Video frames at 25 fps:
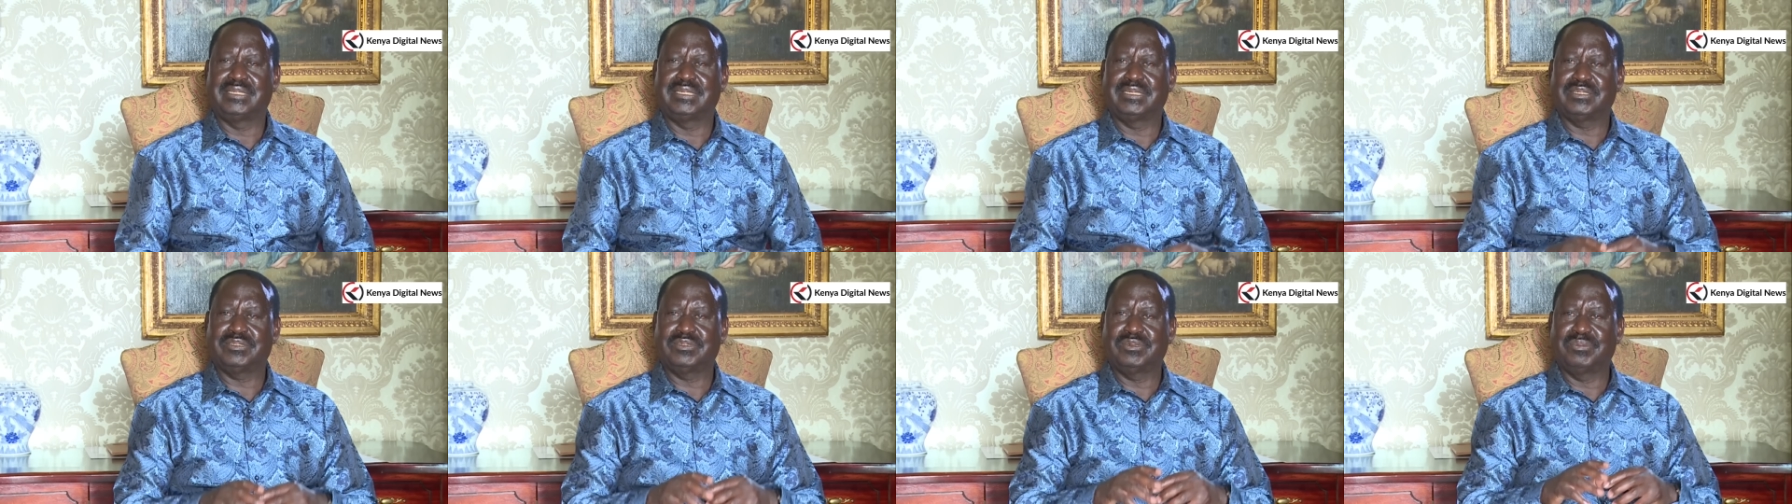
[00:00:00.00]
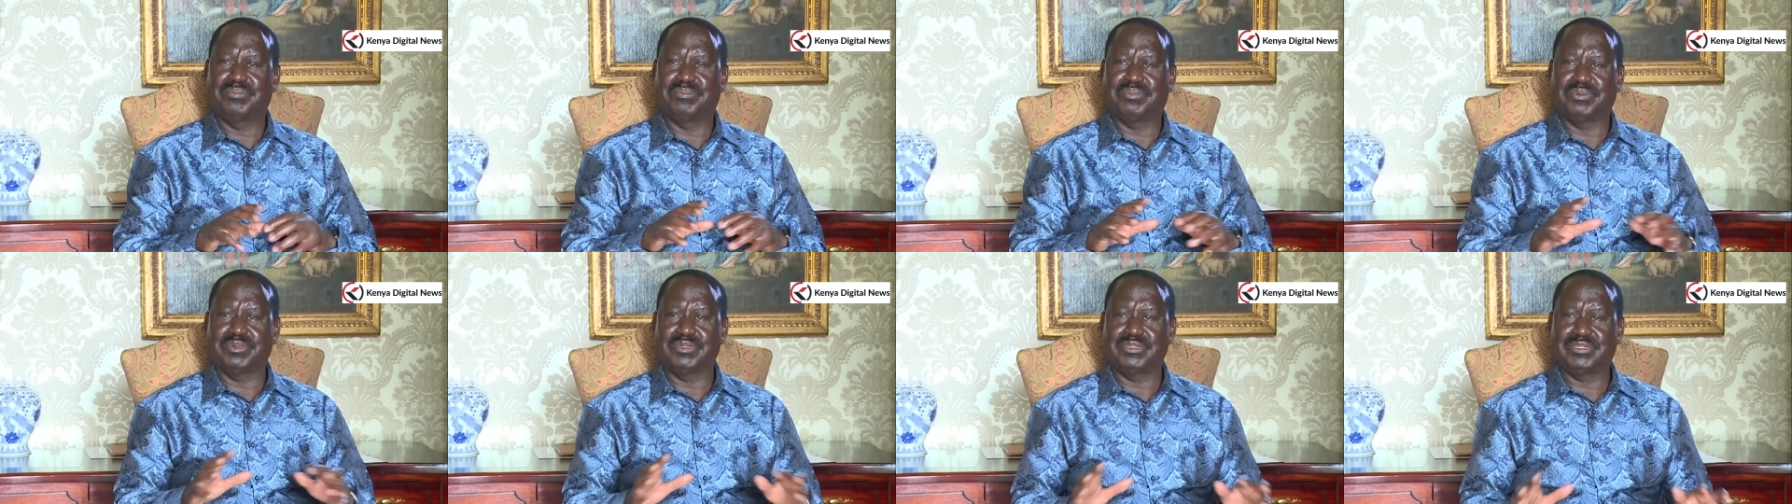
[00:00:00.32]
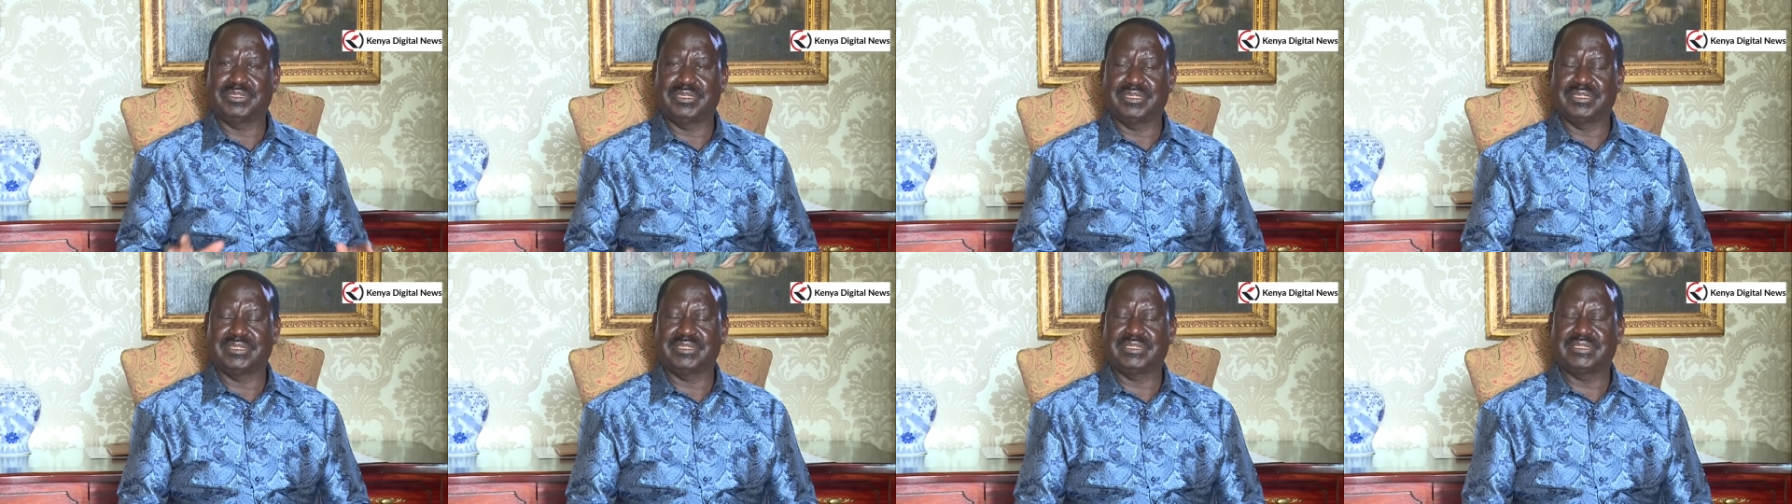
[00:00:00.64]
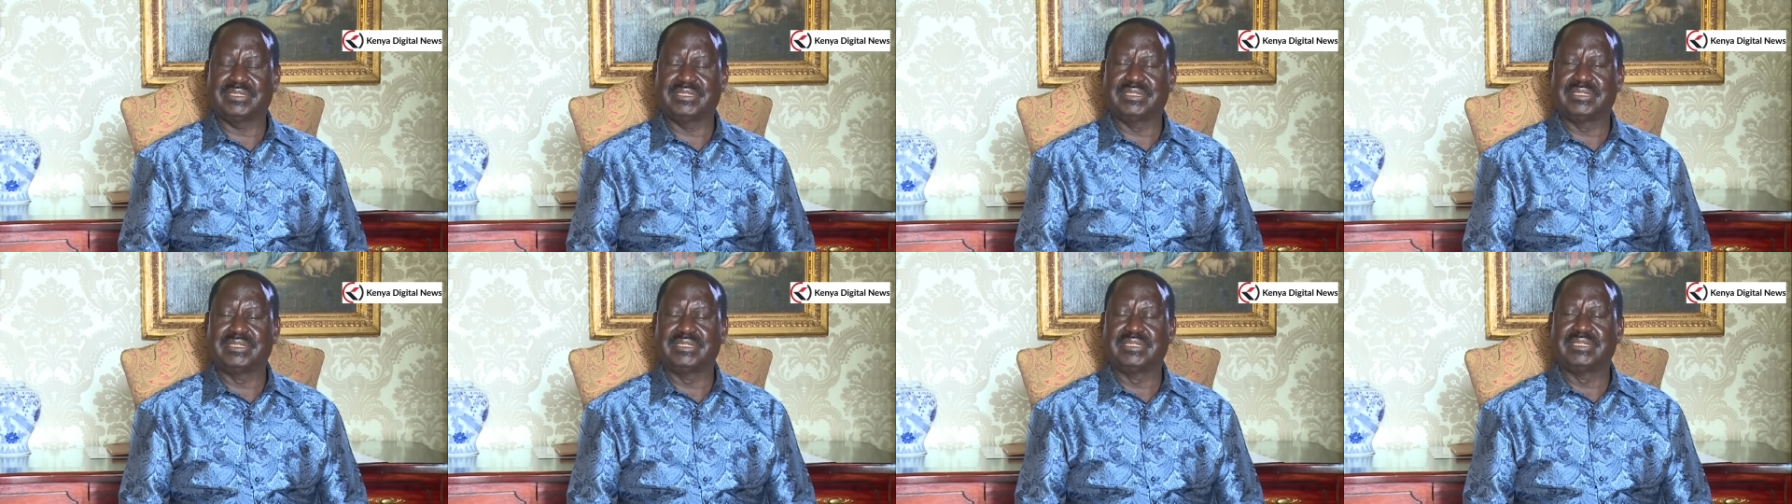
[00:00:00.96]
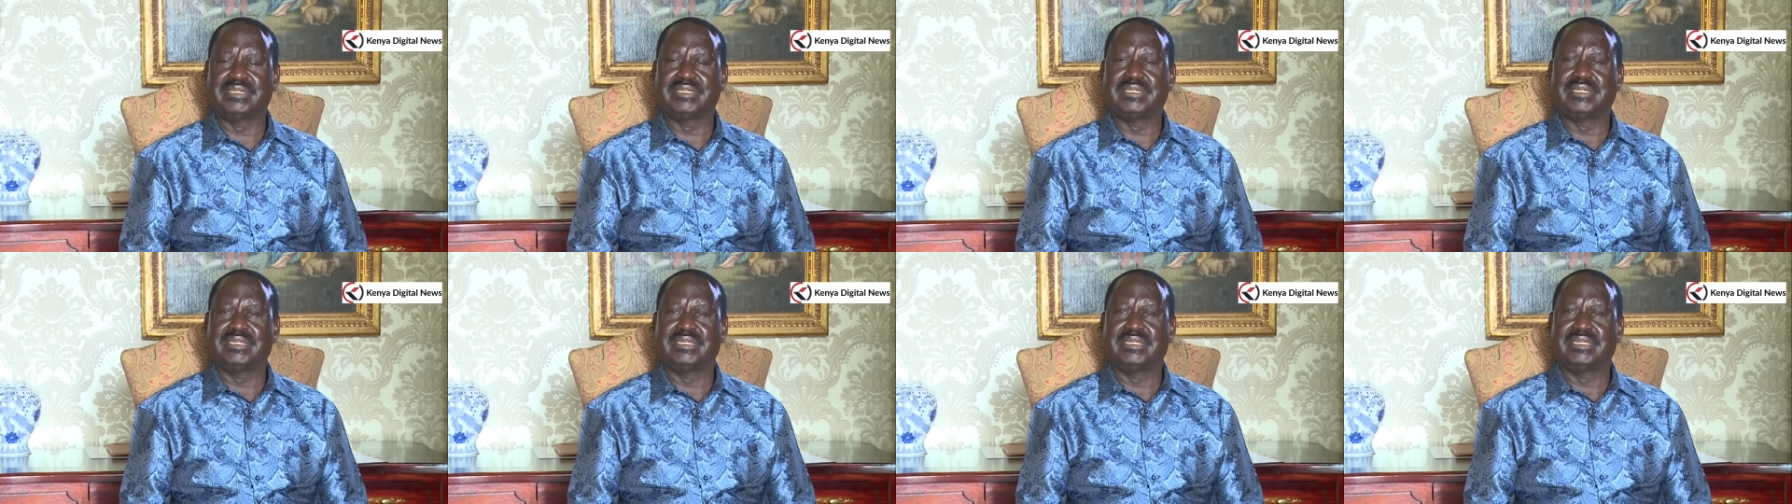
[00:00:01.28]
electoral process,
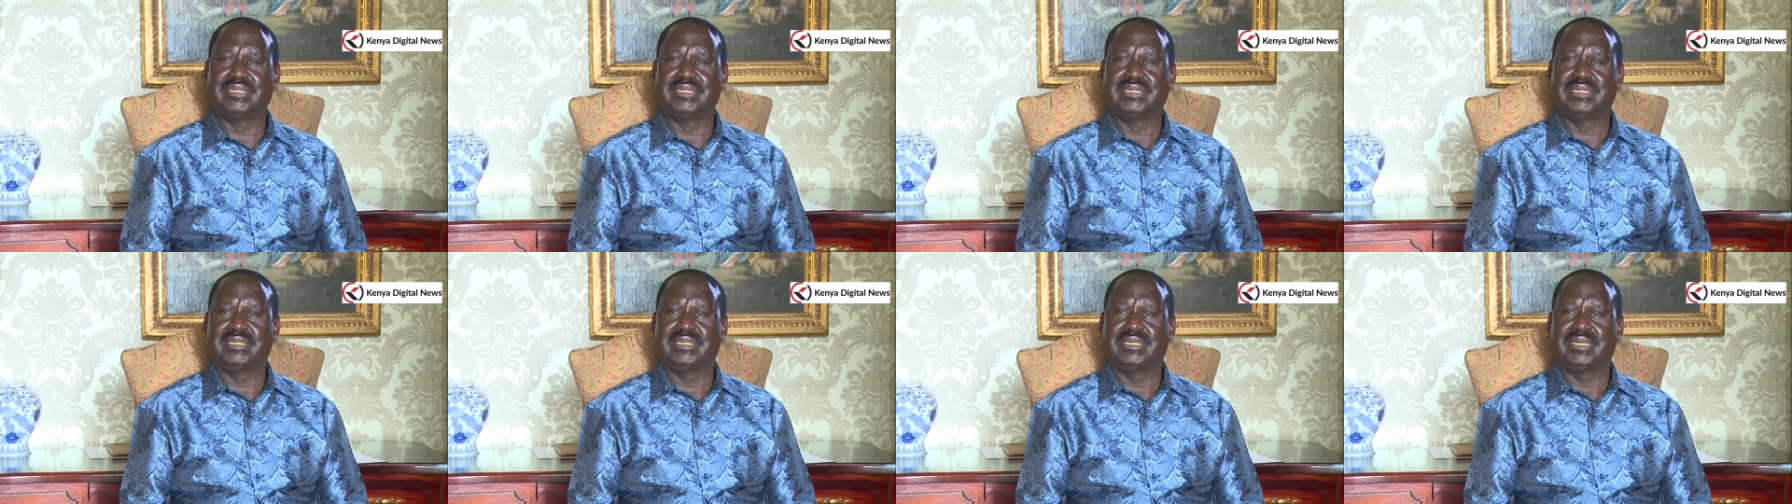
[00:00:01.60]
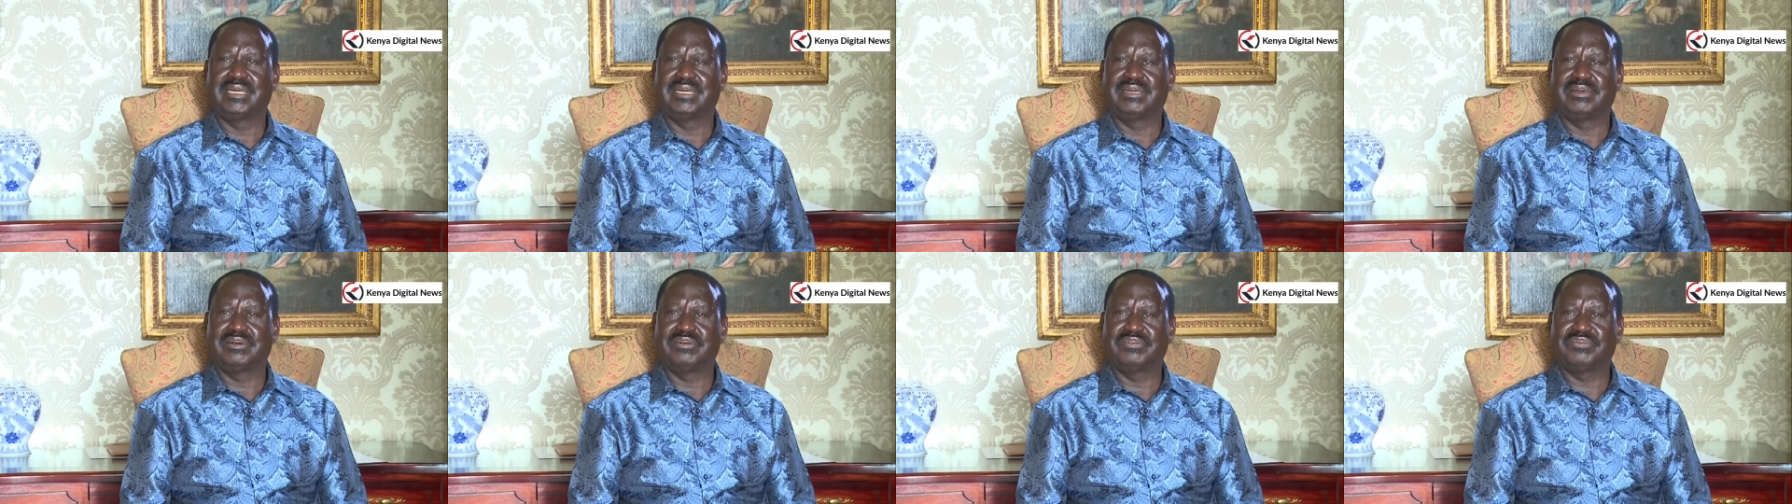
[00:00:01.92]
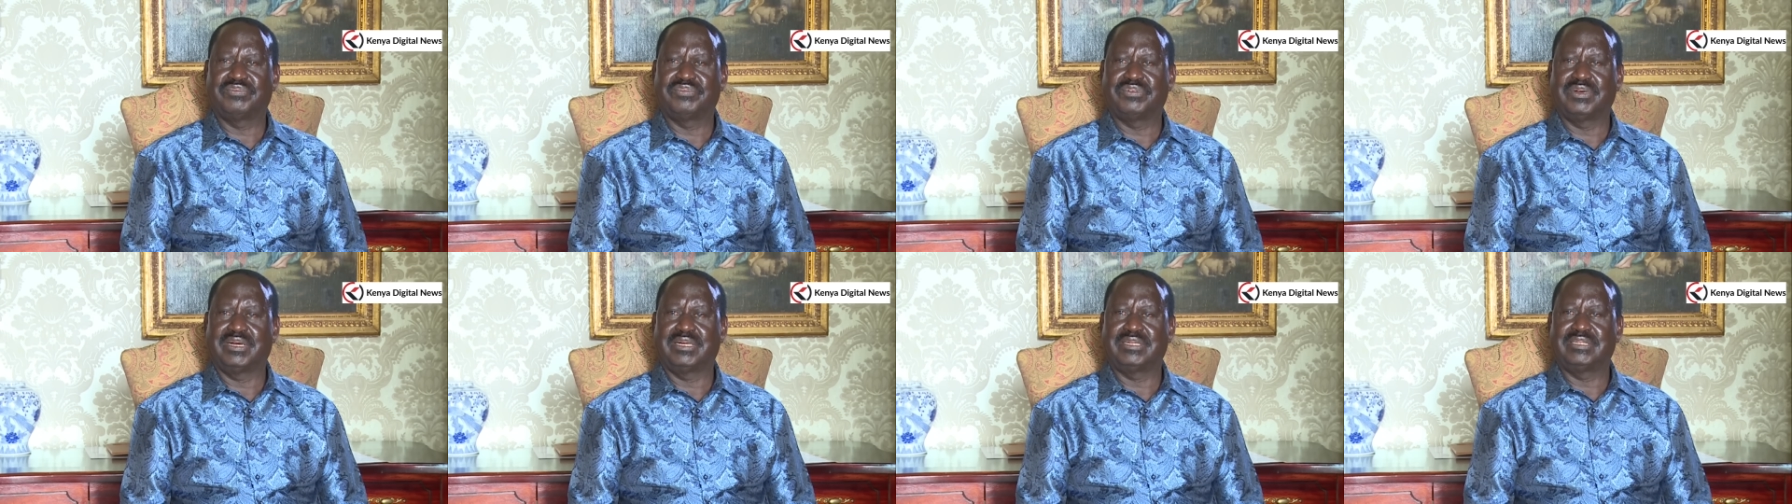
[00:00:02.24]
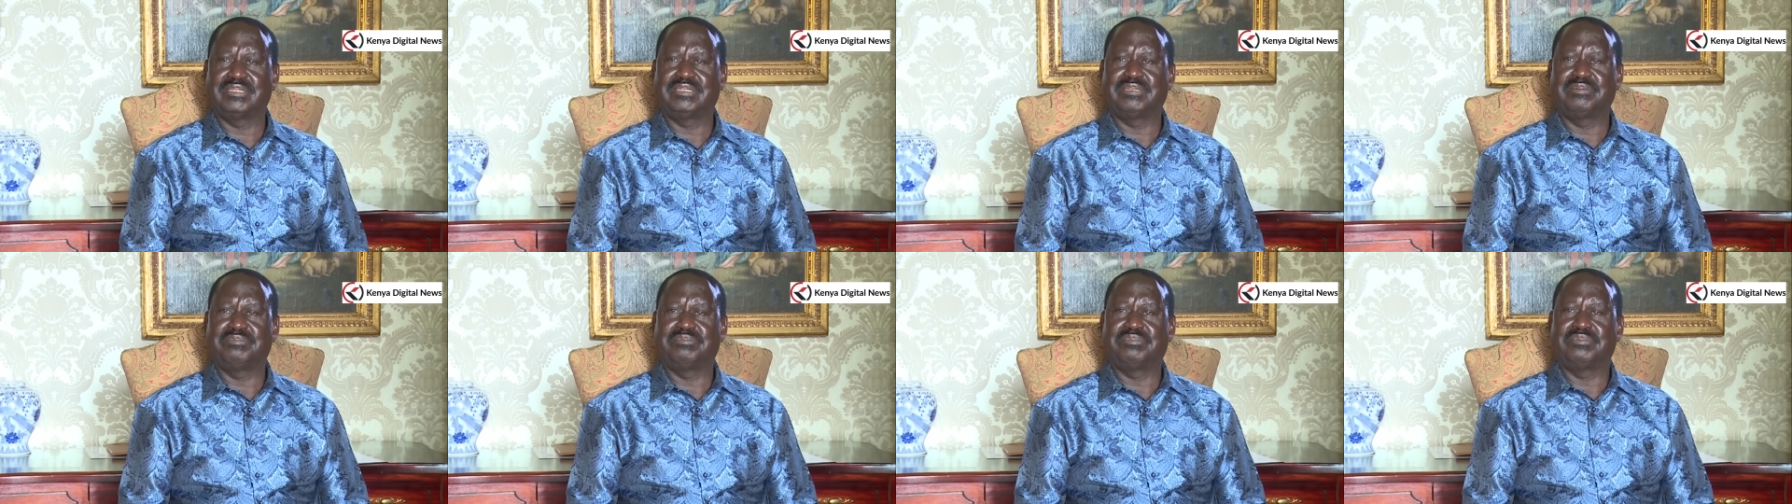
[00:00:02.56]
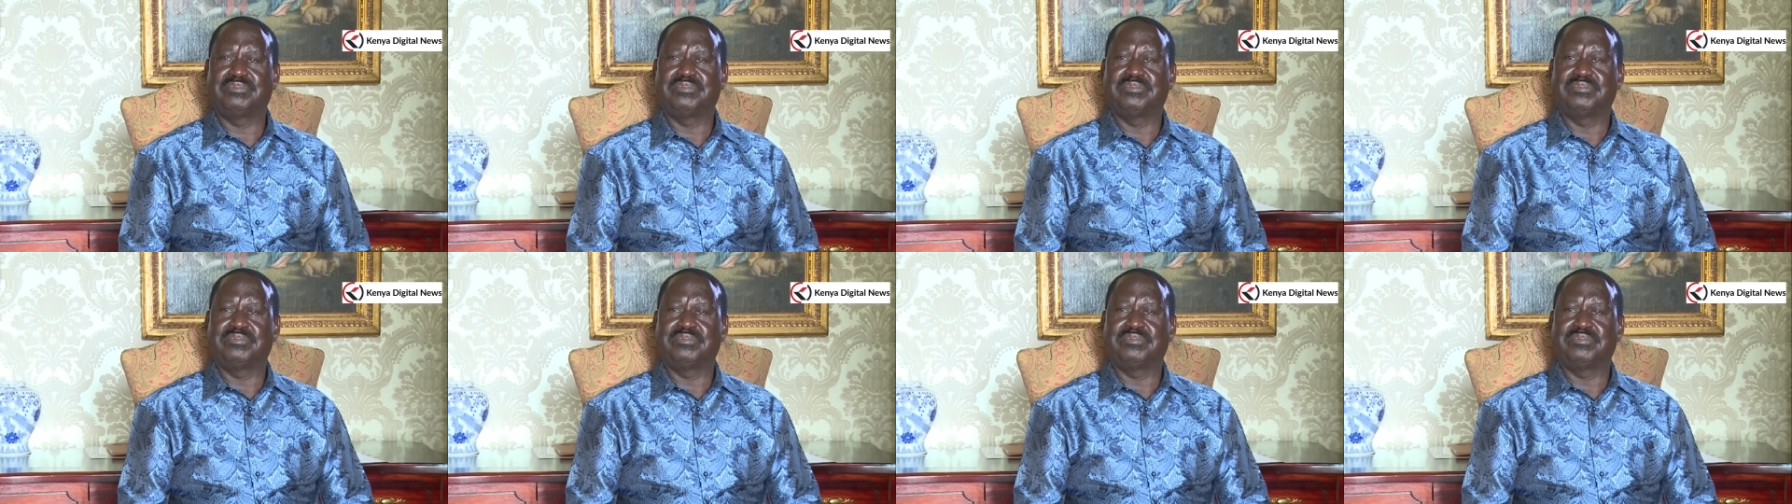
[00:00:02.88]
for at the,